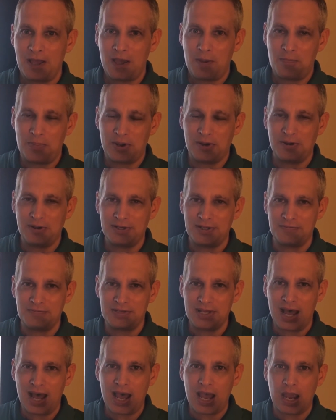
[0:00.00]
period of
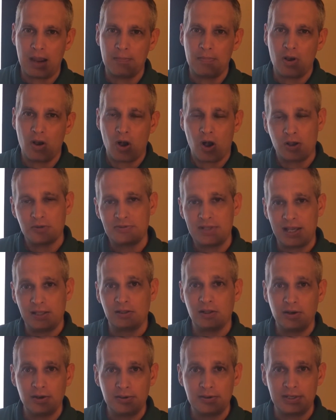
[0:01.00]
time, all they
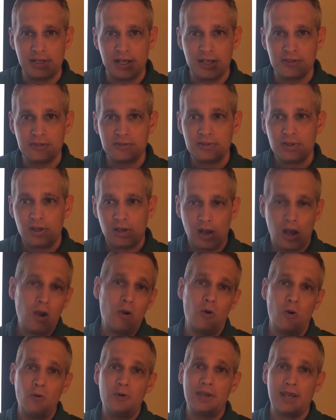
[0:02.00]
learned is,
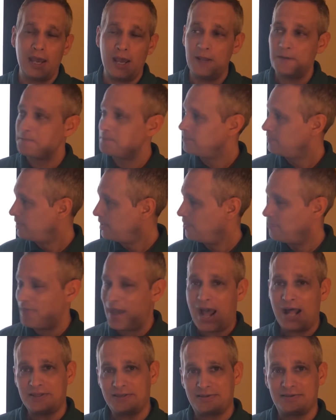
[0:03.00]
oh, okay,
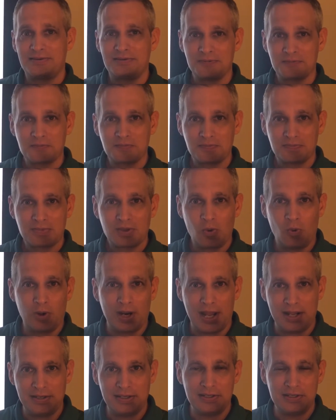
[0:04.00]
that's what
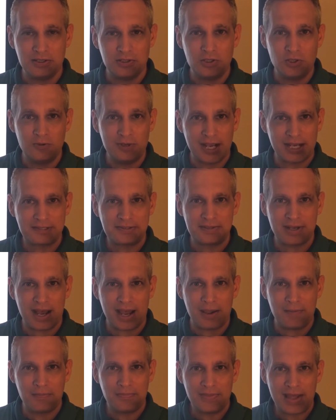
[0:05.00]
I need to do next
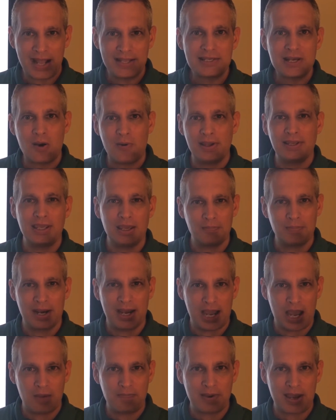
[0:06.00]
time. That's how I get
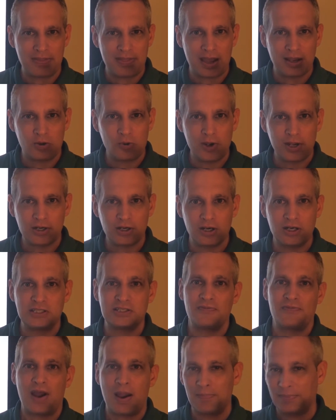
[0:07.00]
my iPad that quicker, is
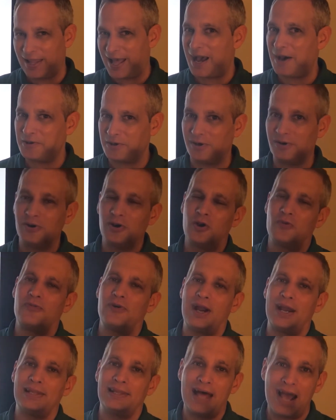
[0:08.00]
if I'm louder or if
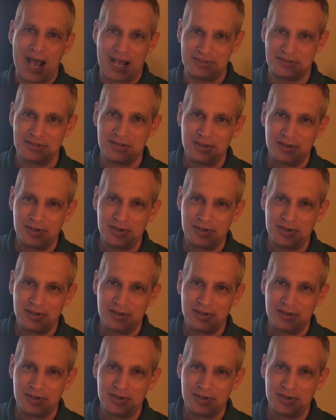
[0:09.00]
I last